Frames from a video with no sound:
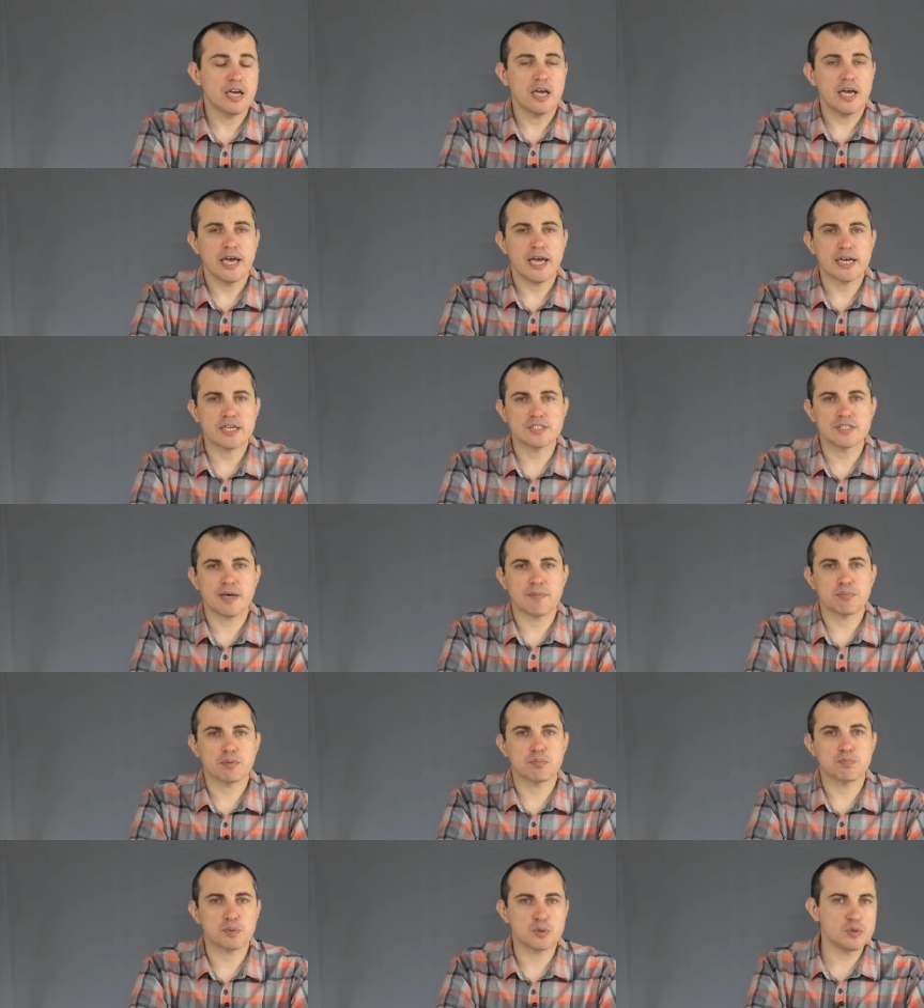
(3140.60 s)

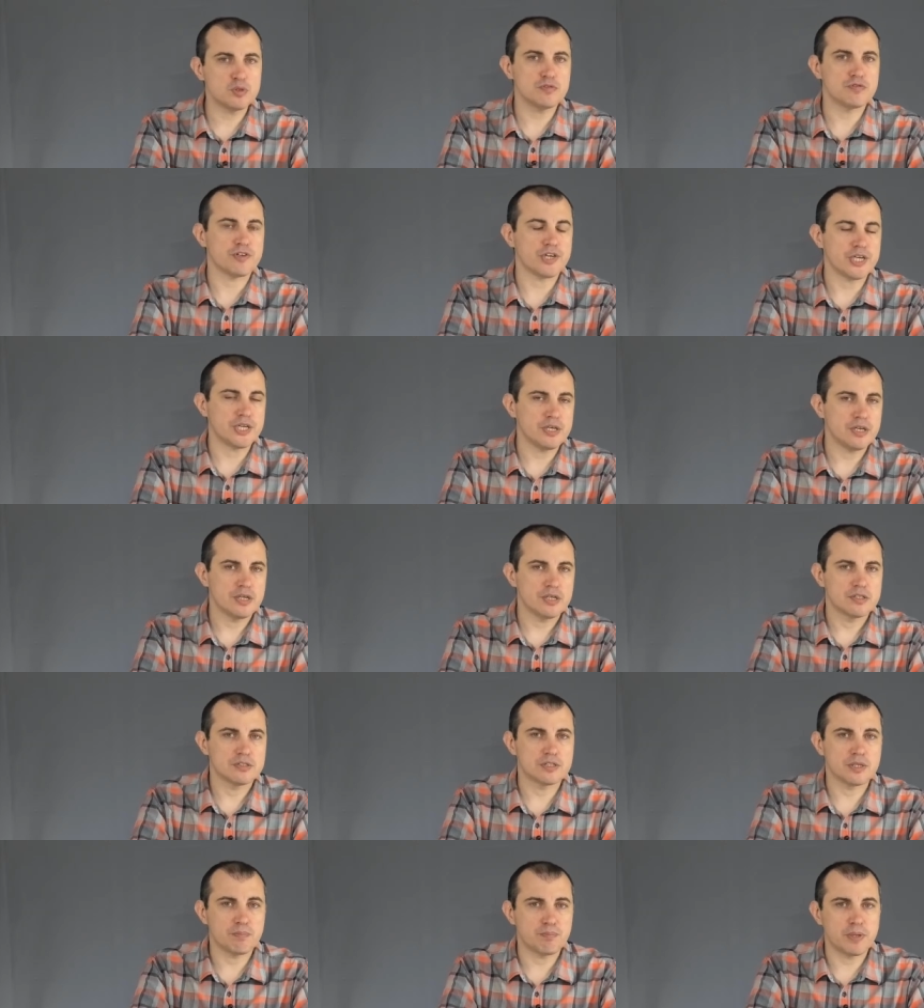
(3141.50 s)
except proving
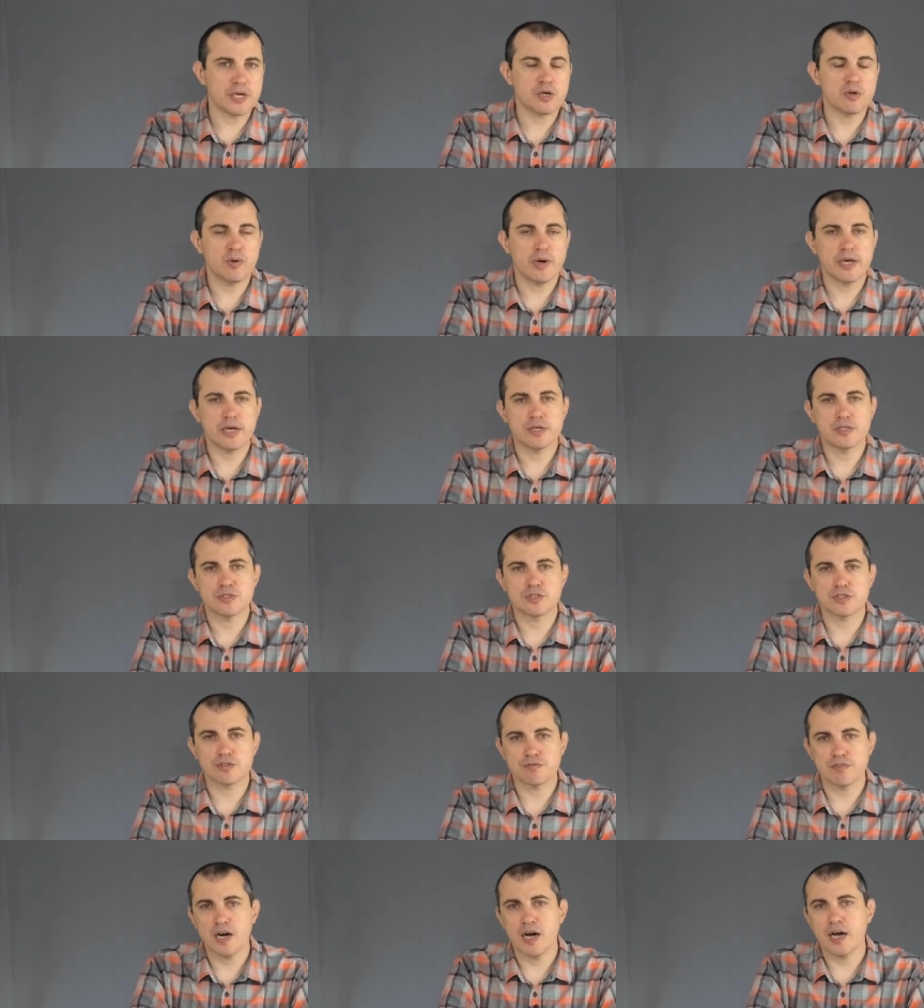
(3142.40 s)
that Bitcoin can
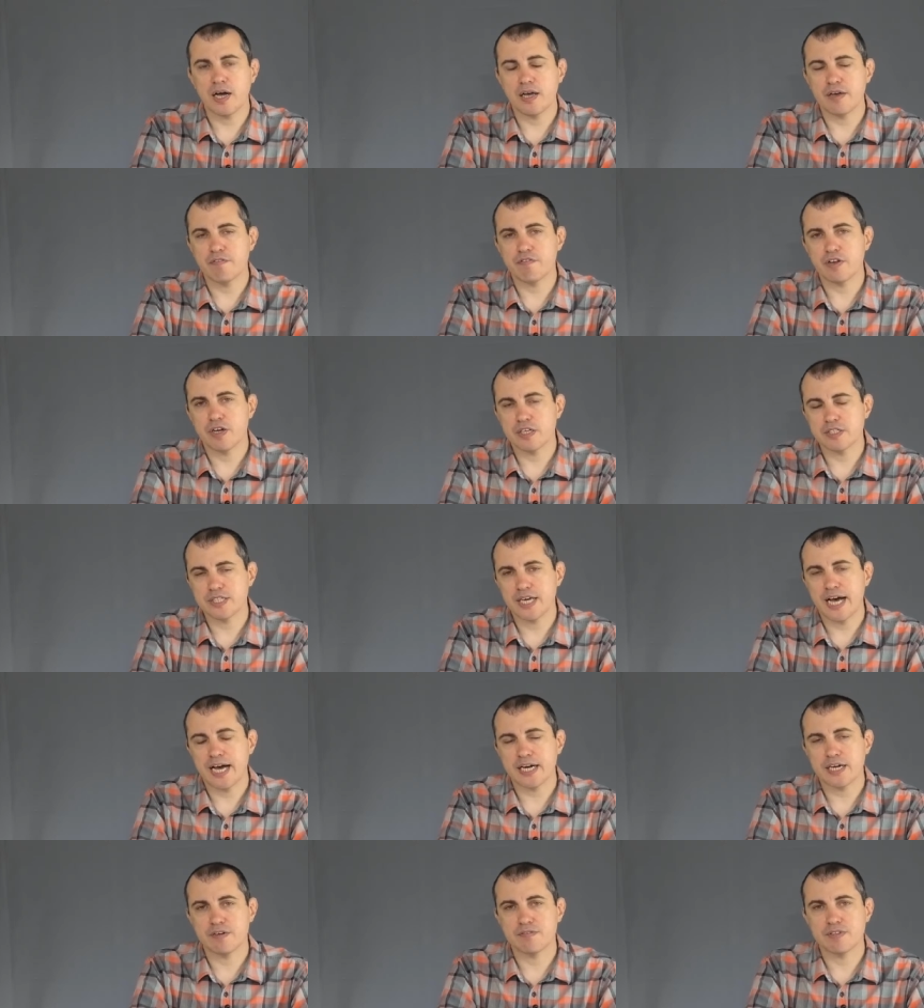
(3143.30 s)
survive an
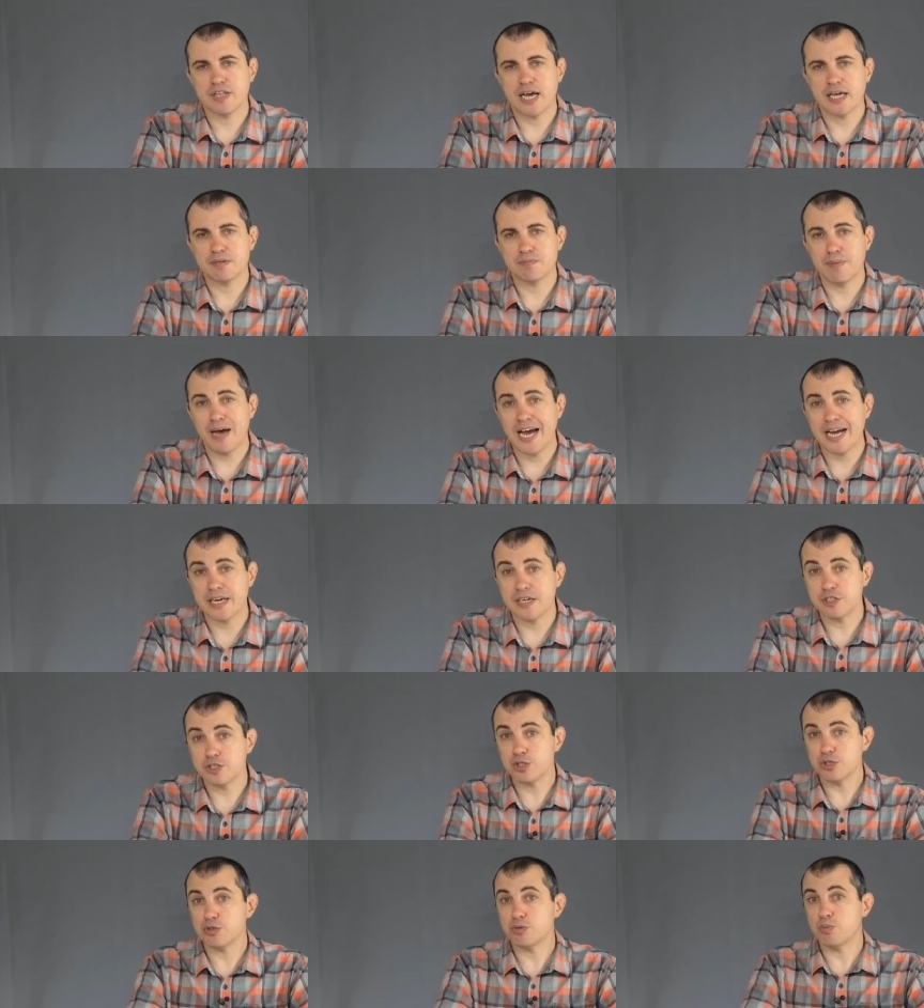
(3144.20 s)
attack of that
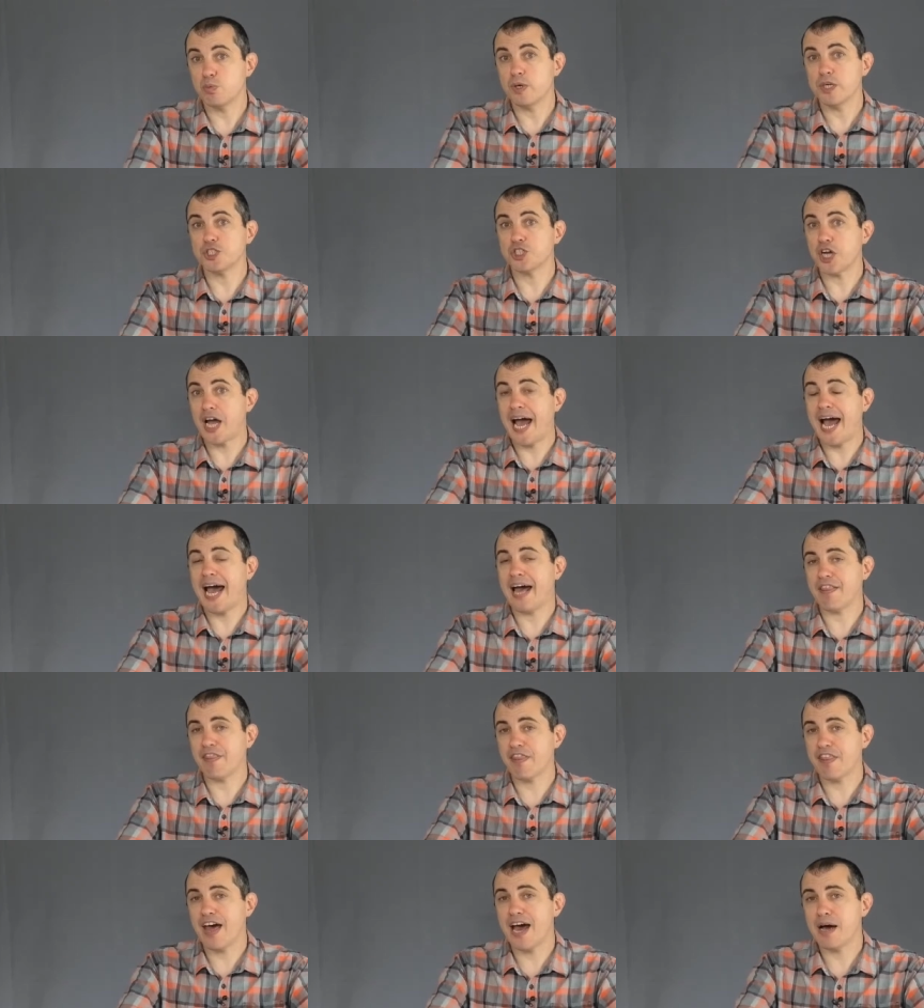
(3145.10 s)
magnitude, which
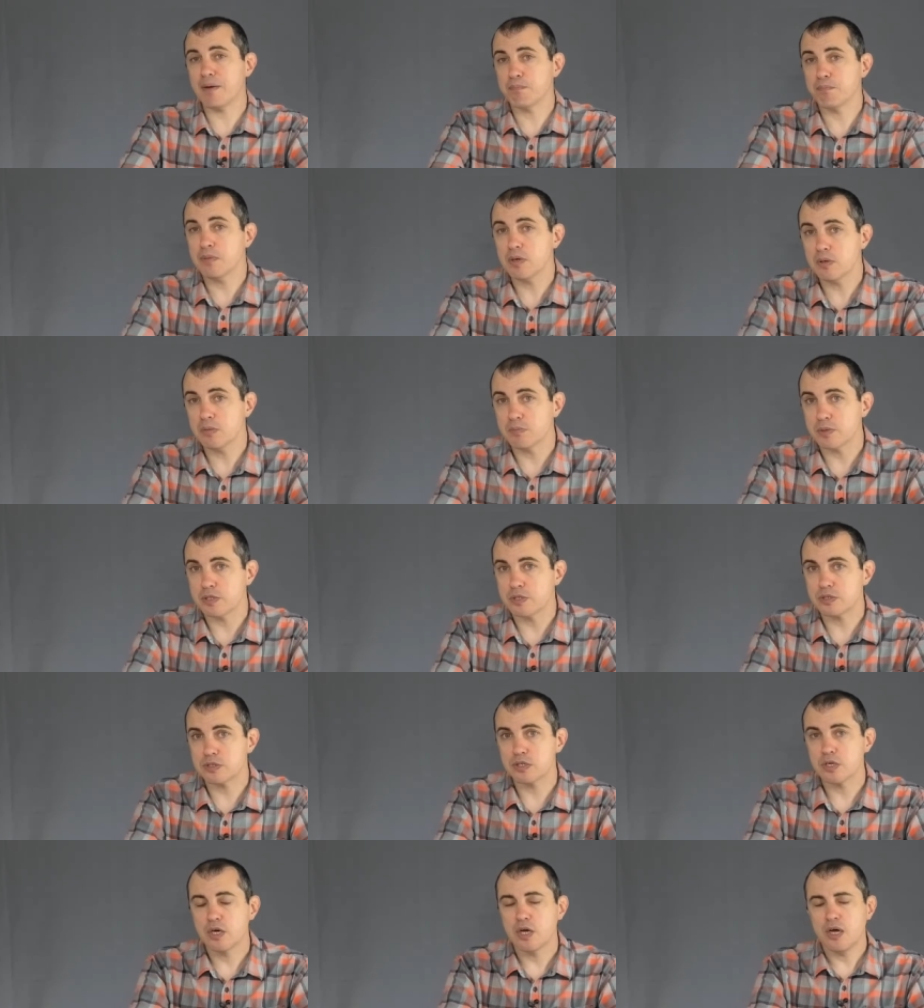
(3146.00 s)
at that moment